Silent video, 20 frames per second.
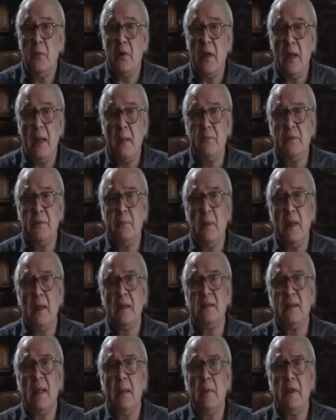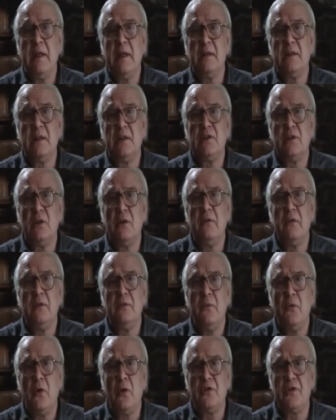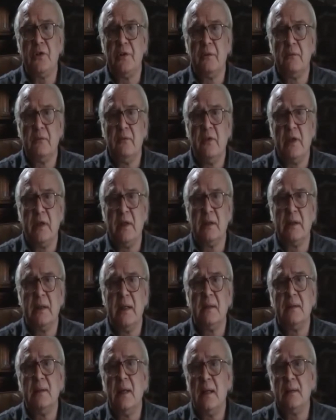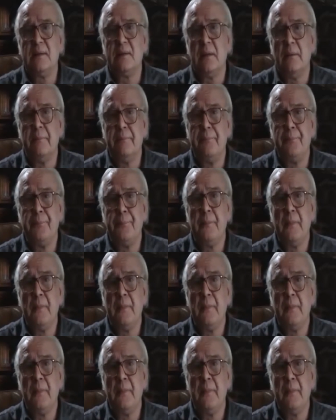Perhaps by examining the Soviet version, we can get the answer.